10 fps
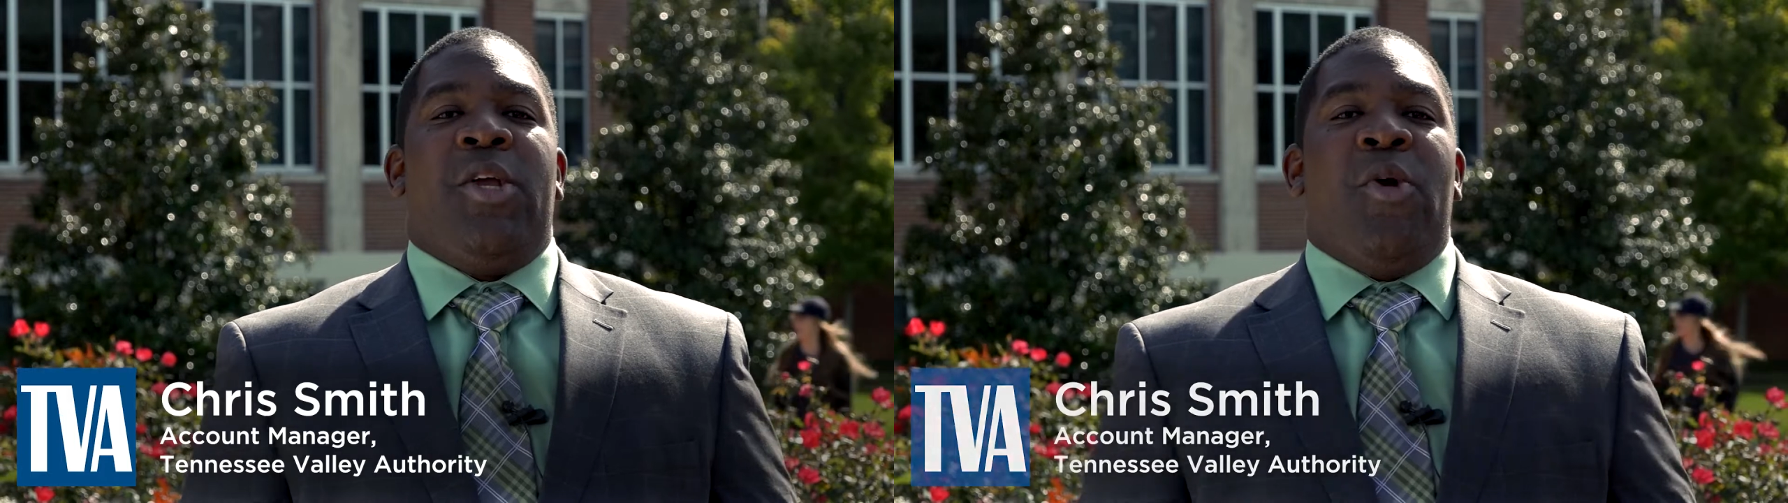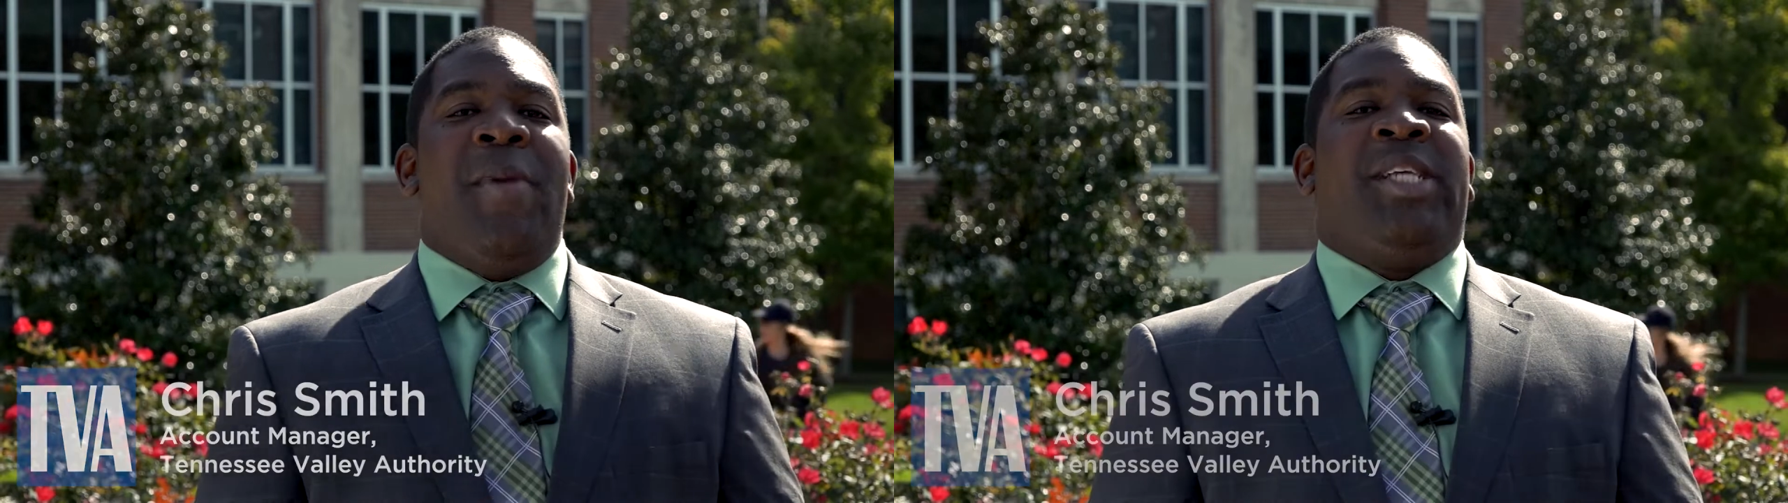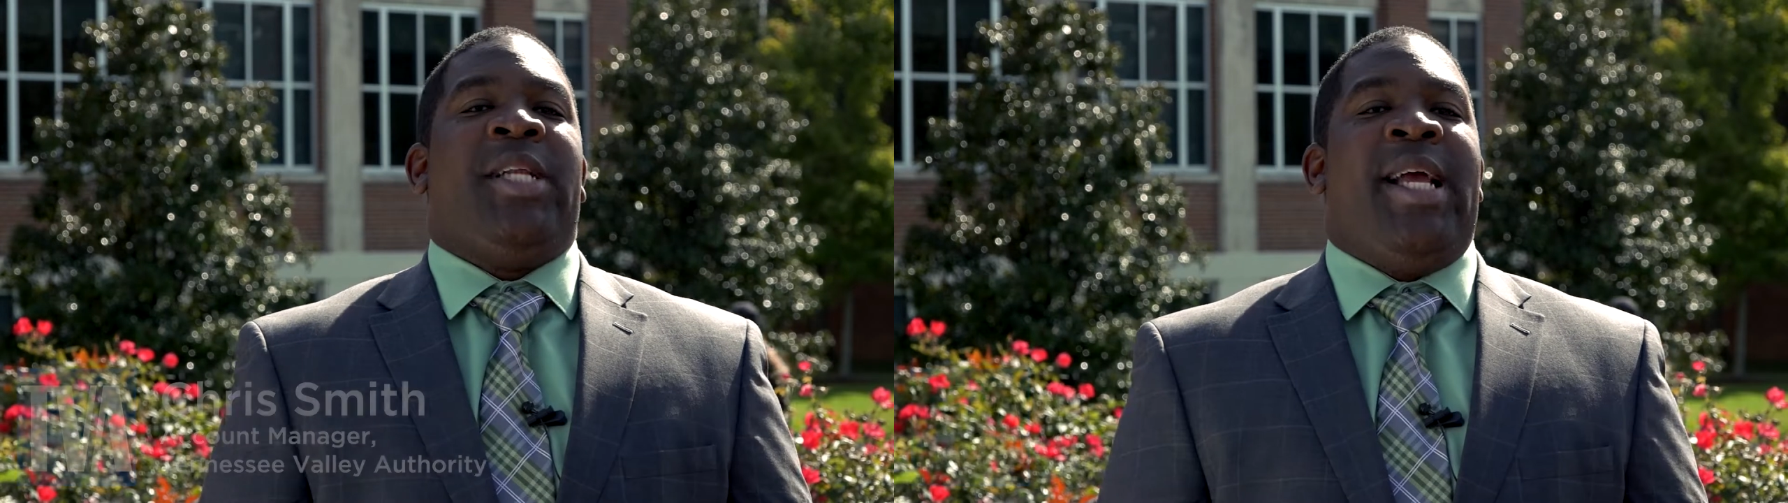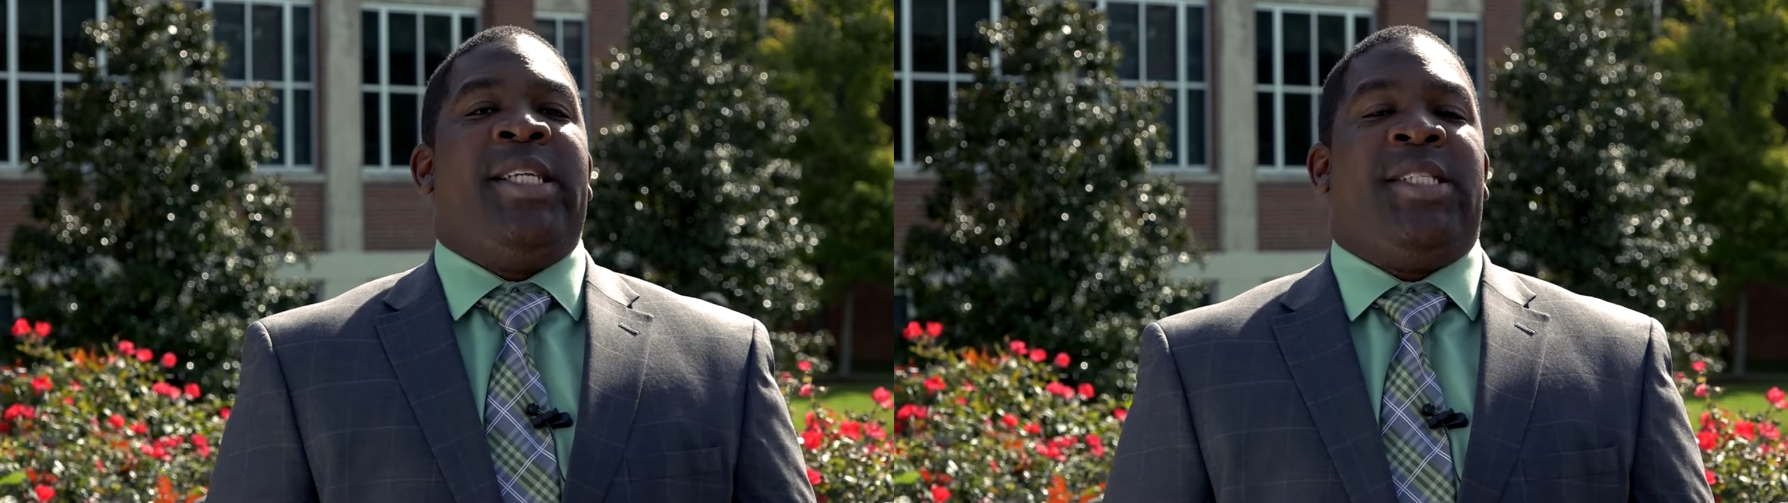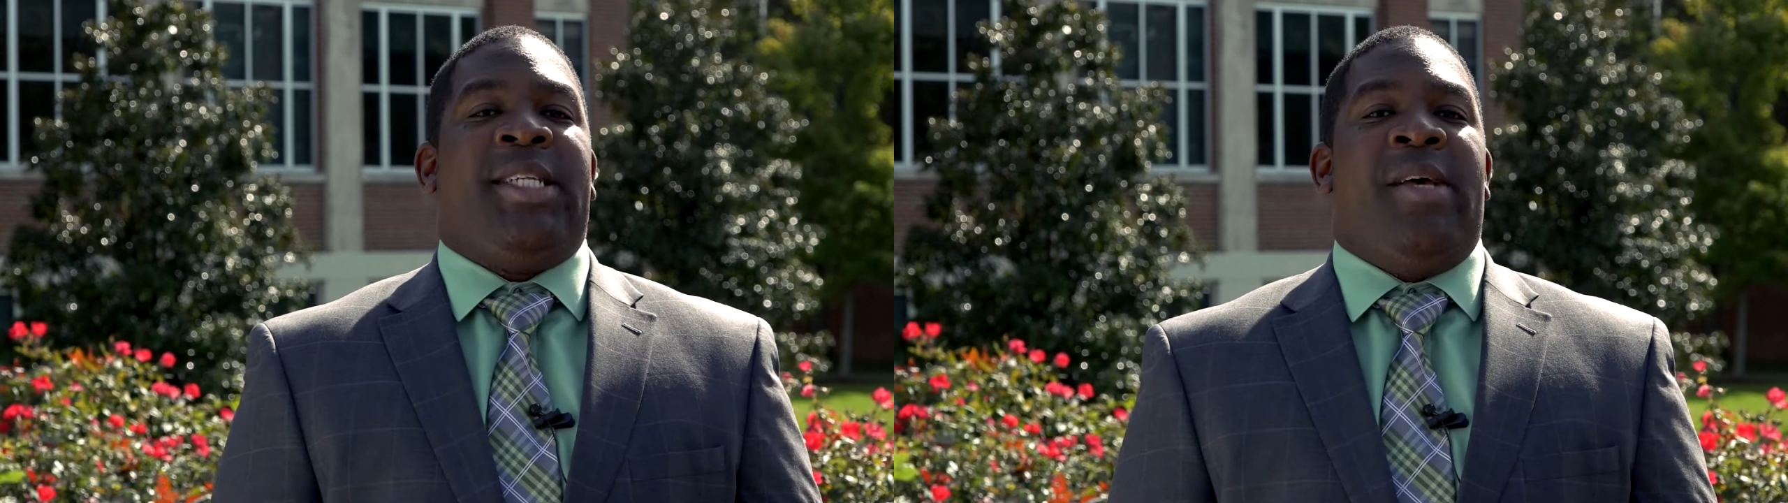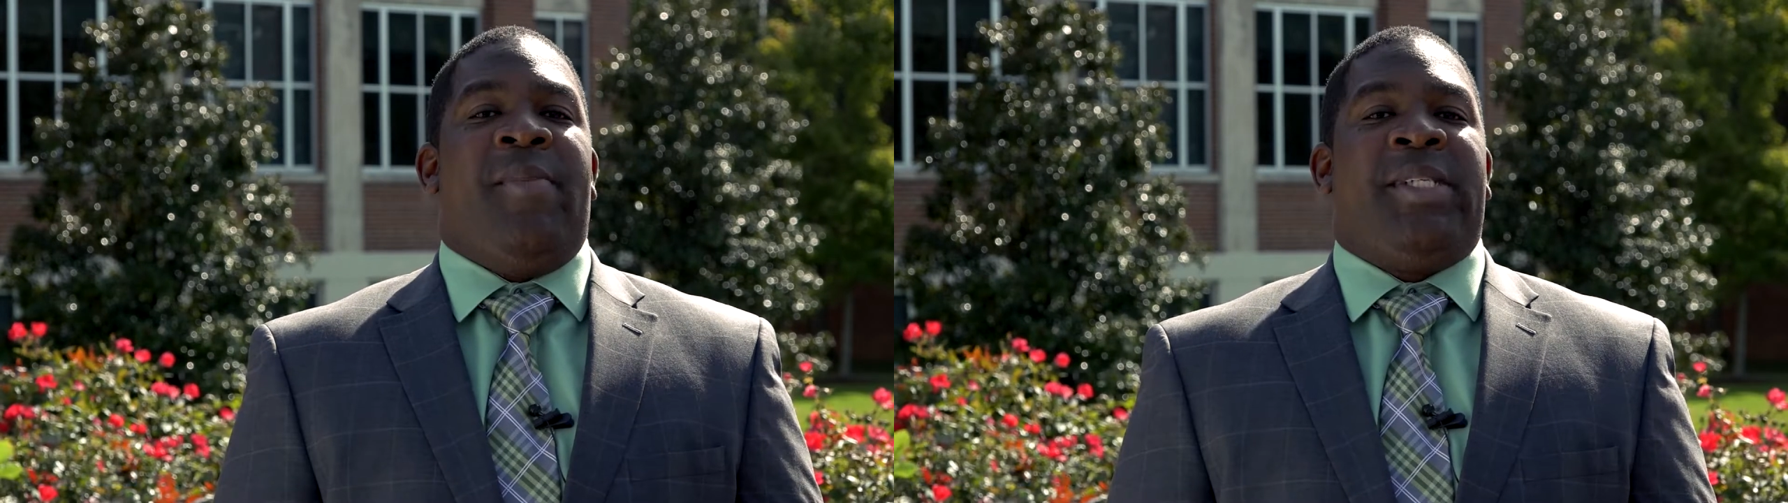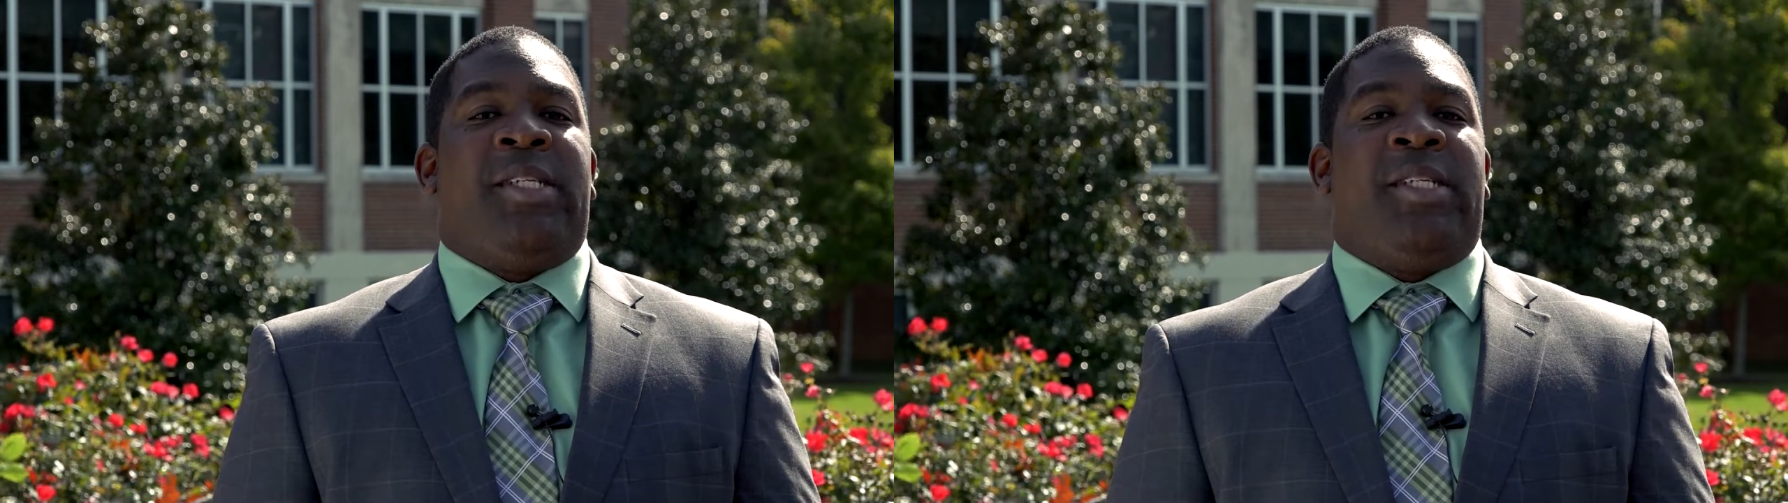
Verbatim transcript: Your mission, Agent STEM,